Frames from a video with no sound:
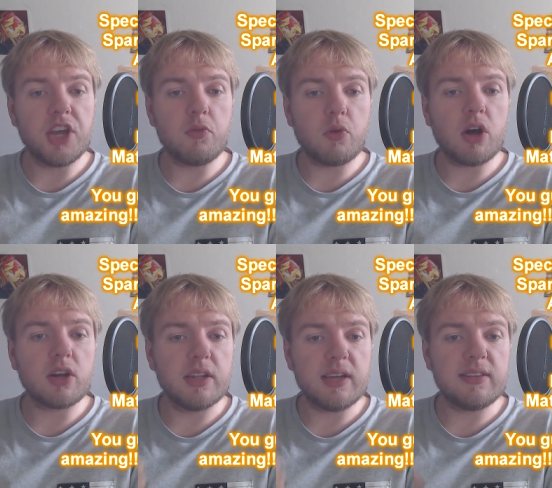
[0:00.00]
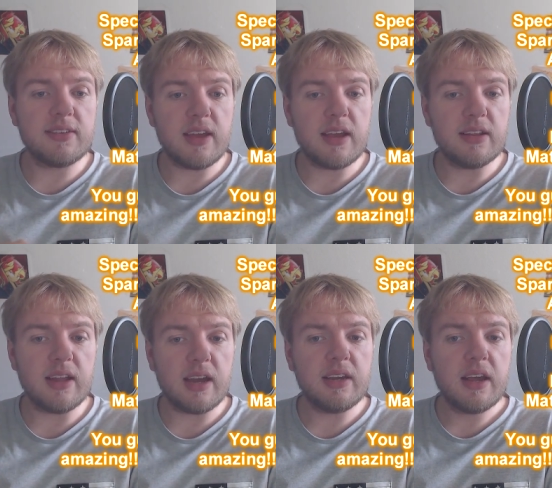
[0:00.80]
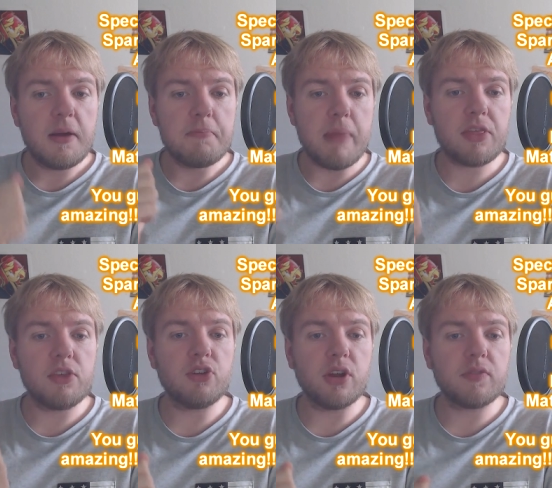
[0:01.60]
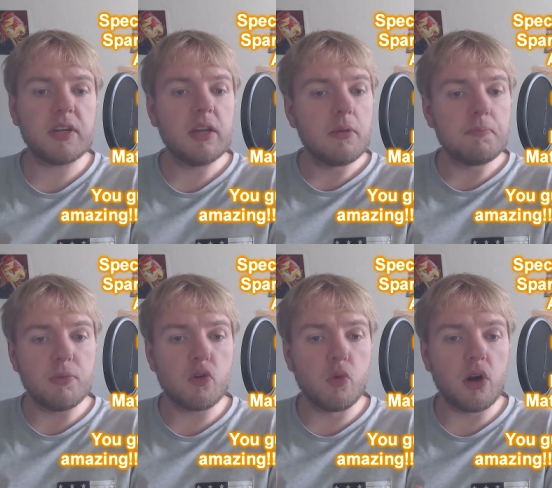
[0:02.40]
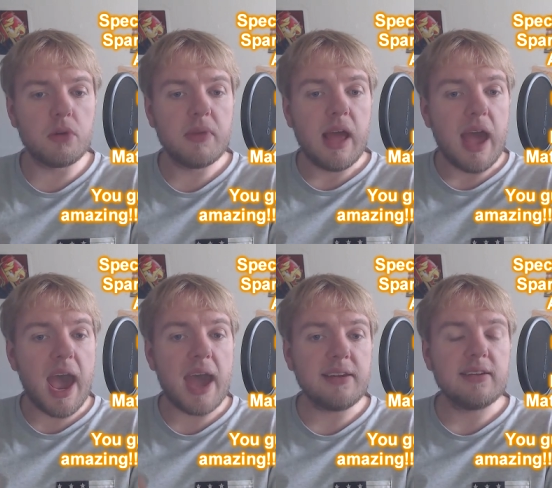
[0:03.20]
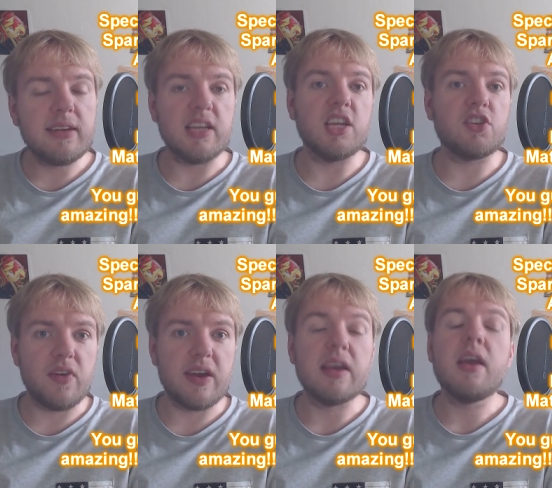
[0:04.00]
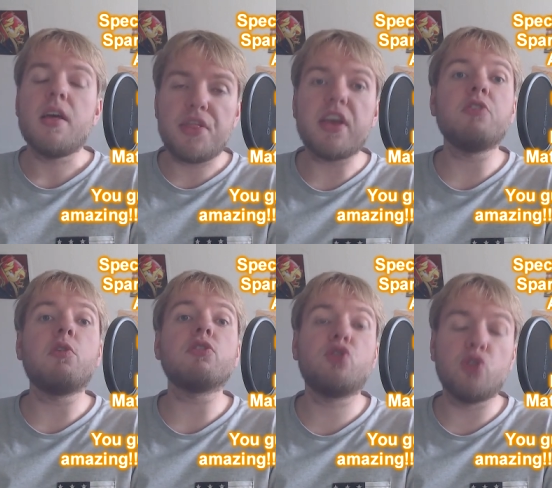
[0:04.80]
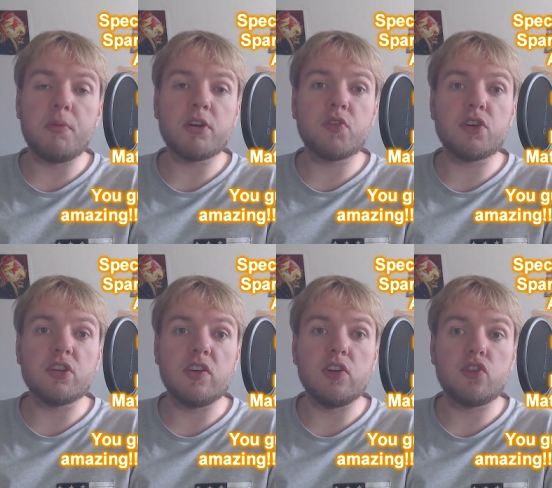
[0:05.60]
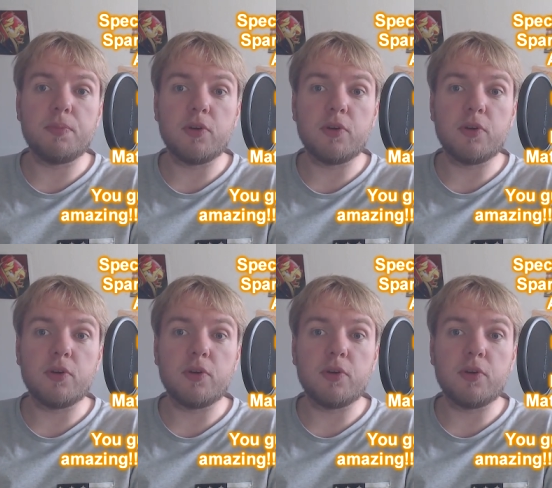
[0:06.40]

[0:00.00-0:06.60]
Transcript: J-Rock 1989, Matthew Donovan, Bookworm, and Danish Fay. Thank you all so much for your continued